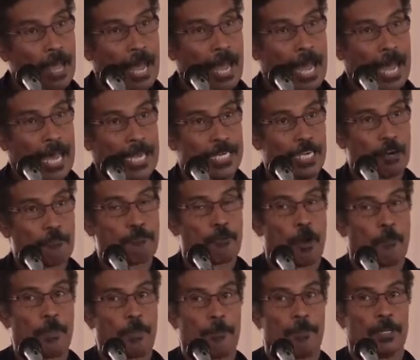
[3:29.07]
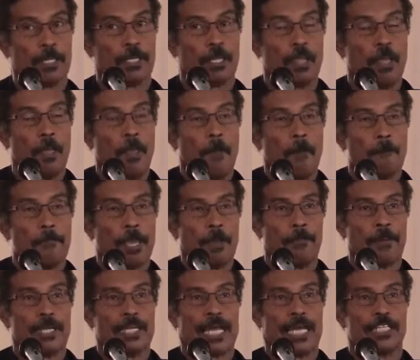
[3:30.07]
And therefore, people
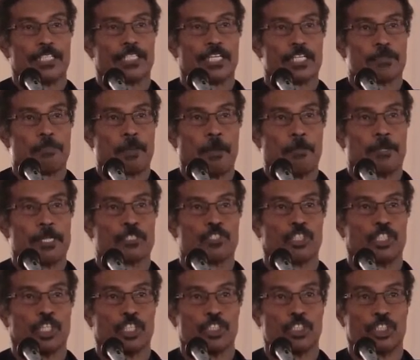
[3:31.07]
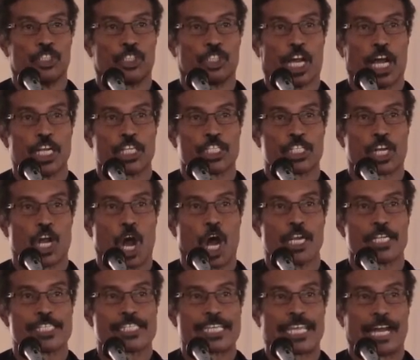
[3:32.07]
People like people judge
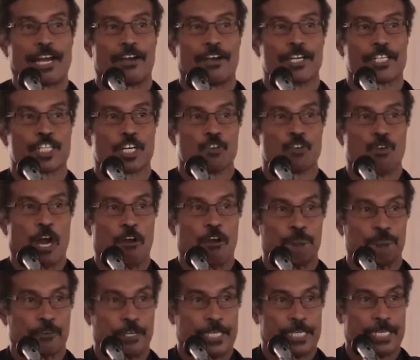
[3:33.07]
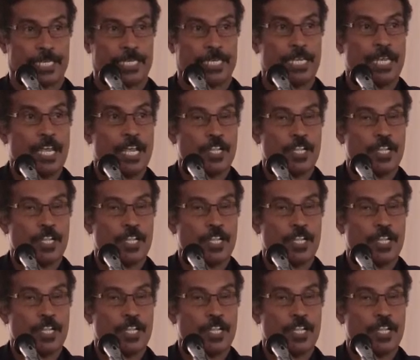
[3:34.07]
God's character wrongfully,